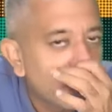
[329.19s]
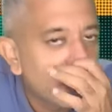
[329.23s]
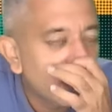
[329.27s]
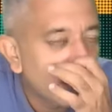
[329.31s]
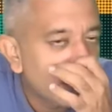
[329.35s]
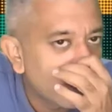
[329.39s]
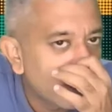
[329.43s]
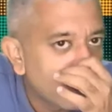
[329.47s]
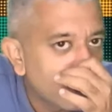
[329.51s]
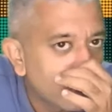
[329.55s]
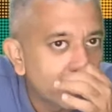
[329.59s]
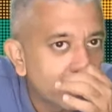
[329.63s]
Like,
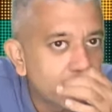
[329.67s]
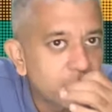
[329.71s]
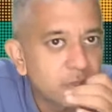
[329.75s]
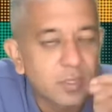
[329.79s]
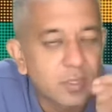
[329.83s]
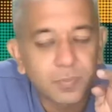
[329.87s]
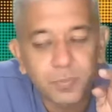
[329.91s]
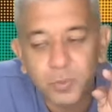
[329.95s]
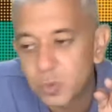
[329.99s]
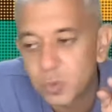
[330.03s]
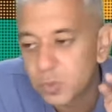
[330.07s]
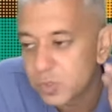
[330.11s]
you know,
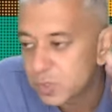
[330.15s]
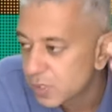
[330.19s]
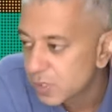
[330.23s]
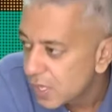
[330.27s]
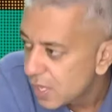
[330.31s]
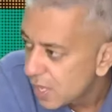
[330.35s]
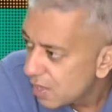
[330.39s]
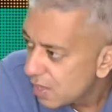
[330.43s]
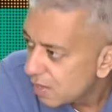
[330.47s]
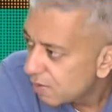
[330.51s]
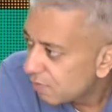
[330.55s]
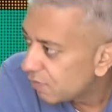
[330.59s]
suppose
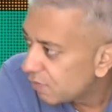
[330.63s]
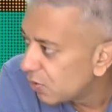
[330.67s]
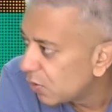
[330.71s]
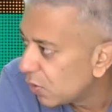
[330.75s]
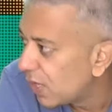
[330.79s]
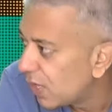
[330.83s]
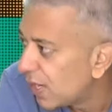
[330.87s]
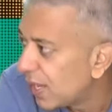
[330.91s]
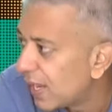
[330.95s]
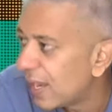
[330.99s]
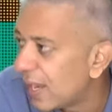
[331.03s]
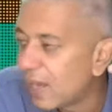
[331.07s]
we all
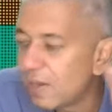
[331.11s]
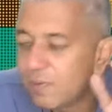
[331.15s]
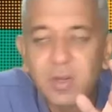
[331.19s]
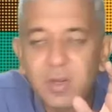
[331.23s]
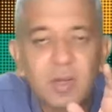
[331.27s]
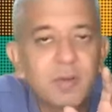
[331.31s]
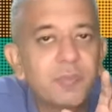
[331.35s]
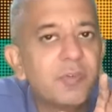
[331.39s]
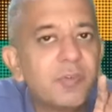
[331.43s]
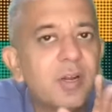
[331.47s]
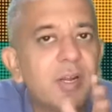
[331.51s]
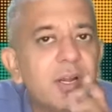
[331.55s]
have a
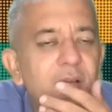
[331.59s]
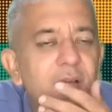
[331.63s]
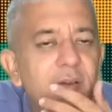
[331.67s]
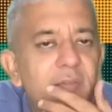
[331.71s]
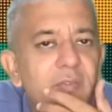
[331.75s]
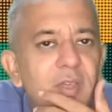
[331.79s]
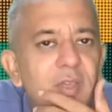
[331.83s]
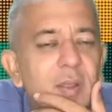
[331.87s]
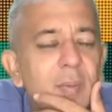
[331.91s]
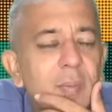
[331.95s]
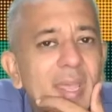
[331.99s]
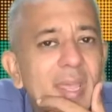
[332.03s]
funda
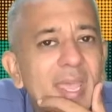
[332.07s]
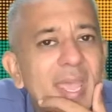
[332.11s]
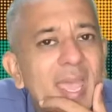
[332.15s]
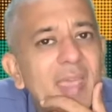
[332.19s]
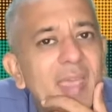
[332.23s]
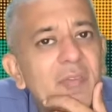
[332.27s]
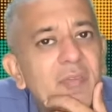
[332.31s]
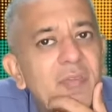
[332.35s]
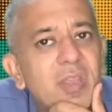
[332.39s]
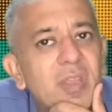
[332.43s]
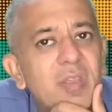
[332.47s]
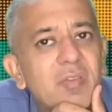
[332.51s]
whereby
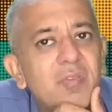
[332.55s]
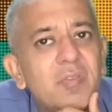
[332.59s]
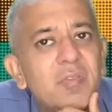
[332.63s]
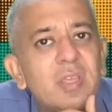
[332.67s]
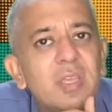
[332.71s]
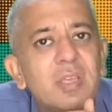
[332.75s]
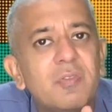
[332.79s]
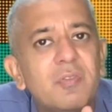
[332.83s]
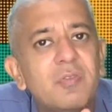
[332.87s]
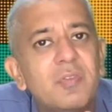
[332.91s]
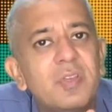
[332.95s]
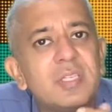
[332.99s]
every week
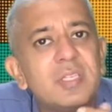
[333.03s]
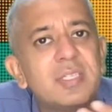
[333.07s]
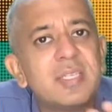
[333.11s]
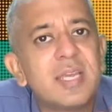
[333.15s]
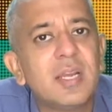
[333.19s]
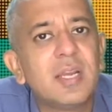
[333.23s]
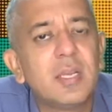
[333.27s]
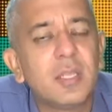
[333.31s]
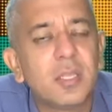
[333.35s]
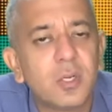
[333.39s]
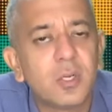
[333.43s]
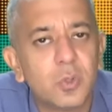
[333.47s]
we send
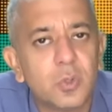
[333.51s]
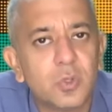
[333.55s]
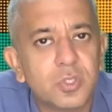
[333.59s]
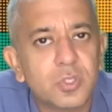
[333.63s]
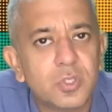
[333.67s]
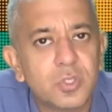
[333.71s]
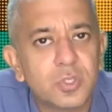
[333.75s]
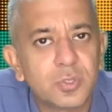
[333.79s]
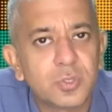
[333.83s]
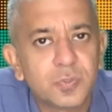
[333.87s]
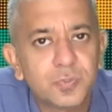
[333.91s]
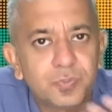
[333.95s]
the goods
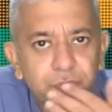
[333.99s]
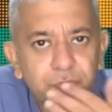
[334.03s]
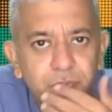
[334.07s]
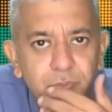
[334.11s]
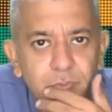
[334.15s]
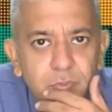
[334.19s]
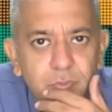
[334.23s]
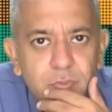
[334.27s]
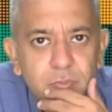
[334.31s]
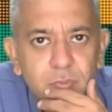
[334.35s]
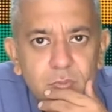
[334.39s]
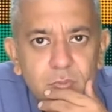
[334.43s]

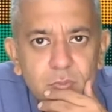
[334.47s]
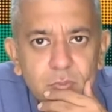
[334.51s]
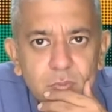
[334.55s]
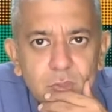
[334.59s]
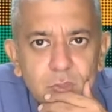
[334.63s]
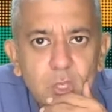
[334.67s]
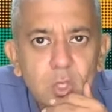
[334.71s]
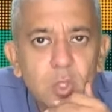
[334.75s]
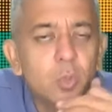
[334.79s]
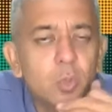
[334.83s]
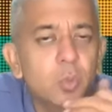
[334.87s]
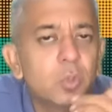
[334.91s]

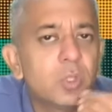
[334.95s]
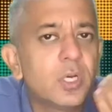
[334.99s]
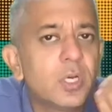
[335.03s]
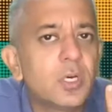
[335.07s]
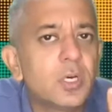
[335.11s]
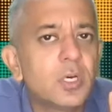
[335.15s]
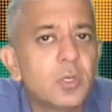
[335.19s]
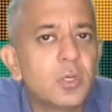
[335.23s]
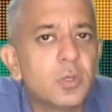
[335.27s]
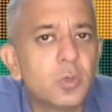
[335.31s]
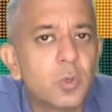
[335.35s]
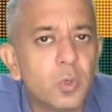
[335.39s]
to the
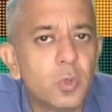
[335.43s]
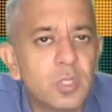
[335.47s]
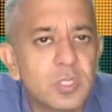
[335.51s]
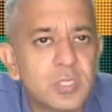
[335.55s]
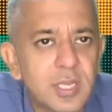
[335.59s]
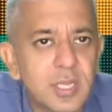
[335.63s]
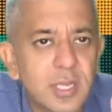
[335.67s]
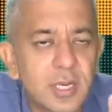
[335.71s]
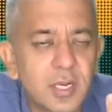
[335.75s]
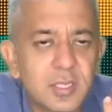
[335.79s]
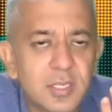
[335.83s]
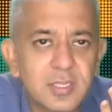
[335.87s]

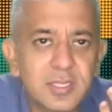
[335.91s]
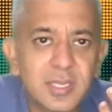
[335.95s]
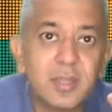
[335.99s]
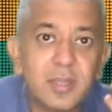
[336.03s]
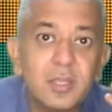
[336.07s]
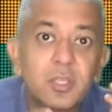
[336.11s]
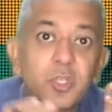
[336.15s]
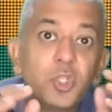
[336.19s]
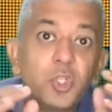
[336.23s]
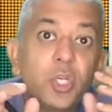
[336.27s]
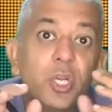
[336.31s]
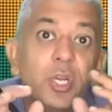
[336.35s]
wholesalers, then the
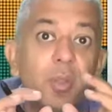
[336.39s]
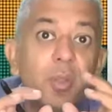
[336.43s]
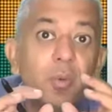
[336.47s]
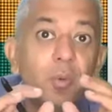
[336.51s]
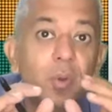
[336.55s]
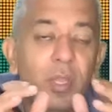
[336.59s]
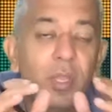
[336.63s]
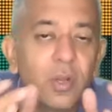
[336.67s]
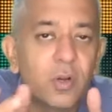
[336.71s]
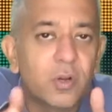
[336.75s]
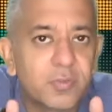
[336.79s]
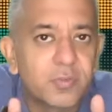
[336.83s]
scheduling
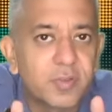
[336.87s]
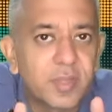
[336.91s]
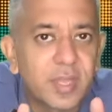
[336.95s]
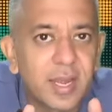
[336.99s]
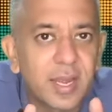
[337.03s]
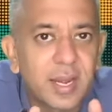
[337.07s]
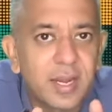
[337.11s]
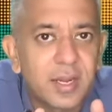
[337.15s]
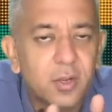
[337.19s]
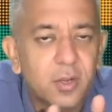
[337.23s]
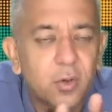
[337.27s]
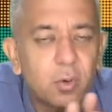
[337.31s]
of
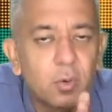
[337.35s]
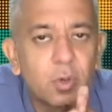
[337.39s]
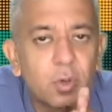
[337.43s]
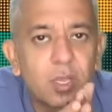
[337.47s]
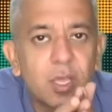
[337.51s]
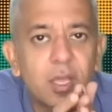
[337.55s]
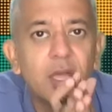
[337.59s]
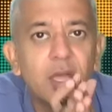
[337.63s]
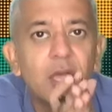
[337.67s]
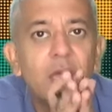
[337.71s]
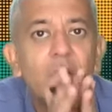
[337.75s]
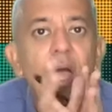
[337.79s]
that,
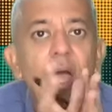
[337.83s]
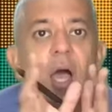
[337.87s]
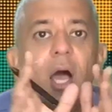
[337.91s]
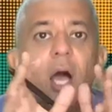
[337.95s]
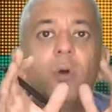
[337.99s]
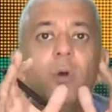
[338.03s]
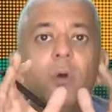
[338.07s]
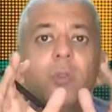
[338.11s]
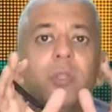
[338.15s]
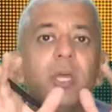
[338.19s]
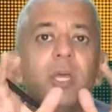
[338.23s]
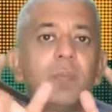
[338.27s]
okay, how
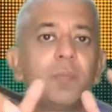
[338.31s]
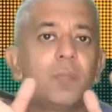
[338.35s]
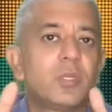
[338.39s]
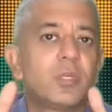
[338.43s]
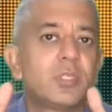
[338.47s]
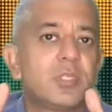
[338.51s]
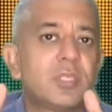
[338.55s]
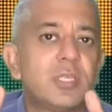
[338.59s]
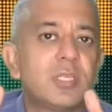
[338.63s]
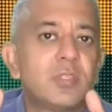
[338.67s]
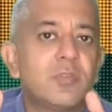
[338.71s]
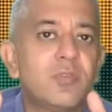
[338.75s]
that
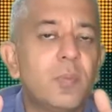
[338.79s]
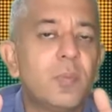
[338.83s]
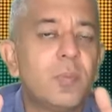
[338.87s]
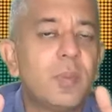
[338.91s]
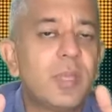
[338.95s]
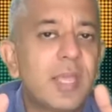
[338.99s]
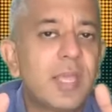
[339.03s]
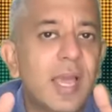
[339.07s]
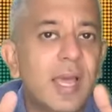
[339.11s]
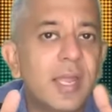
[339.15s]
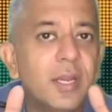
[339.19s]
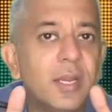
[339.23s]
process will be
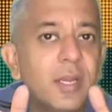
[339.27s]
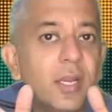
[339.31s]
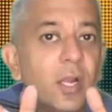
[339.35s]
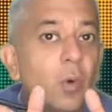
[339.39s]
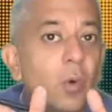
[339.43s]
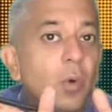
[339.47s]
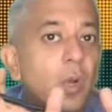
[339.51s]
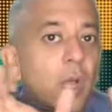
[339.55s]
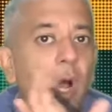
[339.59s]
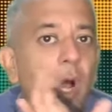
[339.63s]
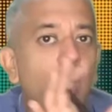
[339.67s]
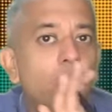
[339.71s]
carried out,
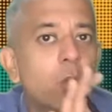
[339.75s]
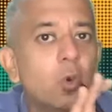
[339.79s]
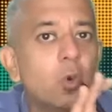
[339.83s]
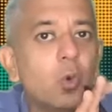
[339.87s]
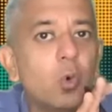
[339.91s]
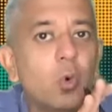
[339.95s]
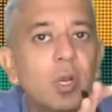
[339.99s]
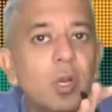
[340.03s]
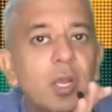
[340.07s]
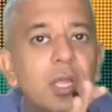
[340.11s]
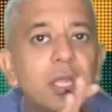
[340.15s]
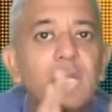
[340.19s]
how
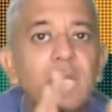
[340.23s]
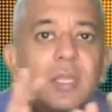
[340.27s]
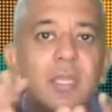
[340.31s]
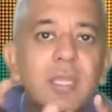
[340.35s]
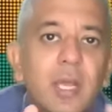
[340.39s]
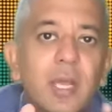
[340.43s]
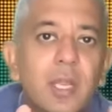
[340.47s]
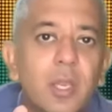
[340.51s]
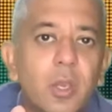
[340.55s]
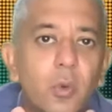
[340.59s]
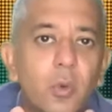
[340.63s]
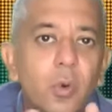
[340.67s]
loading, the
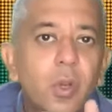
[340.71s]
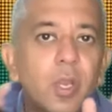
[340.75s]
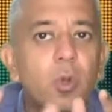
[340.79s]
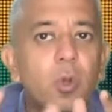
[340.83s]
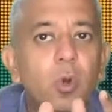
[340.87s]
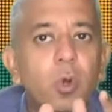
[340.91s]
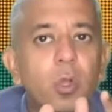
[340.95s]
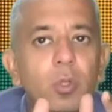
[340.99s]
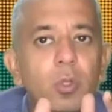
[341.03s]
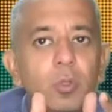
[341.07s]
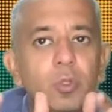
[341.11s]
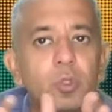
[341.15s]
unloading, all
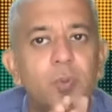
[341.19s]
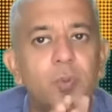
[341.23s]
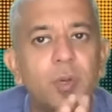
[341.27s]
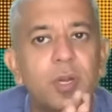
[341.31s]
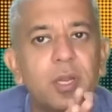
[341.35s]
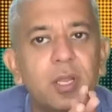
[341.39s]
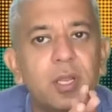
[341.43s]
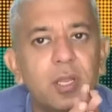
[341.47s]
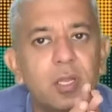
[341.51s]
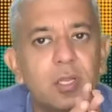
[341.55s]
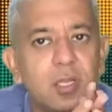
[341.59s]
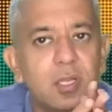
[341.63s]
those
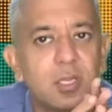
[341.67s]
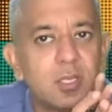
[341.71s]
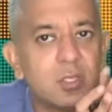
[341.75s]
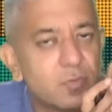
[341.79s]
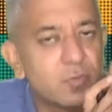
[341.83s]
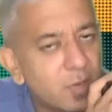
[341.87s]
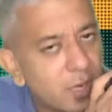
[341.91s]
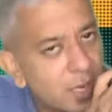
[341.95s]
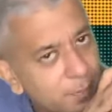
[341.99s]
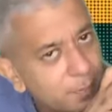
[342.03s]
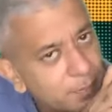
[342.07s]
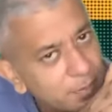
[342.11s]
particular things will
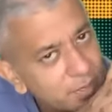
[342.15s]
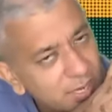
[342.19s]
happen.